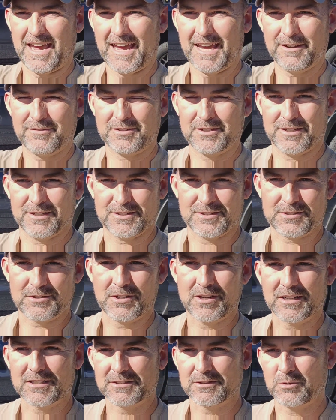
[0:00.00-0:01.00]
half-ton
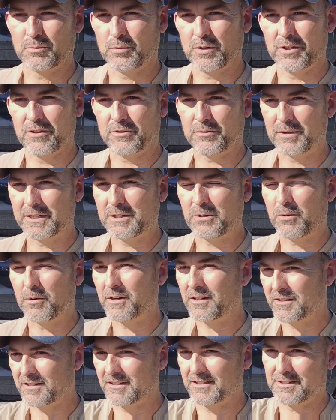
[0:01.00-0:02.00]
trucks are what
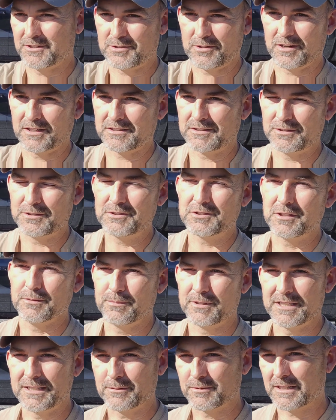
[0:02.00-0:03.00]
3/4-ton trucks used
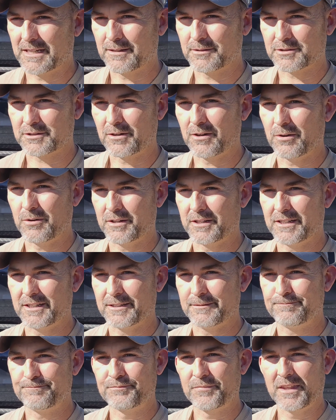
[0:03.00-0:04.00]
to be when I was growing
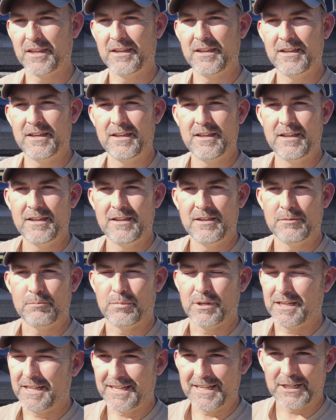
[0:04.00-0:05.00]
up.
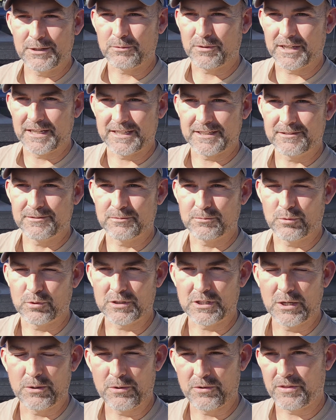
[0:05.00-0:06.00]
But anyway,
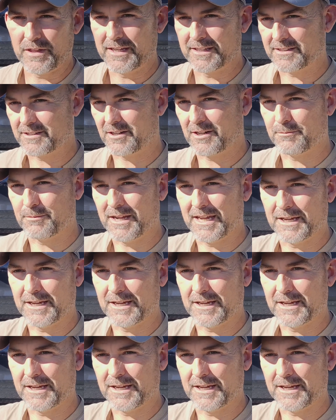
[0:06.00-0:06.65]
we'll go with that term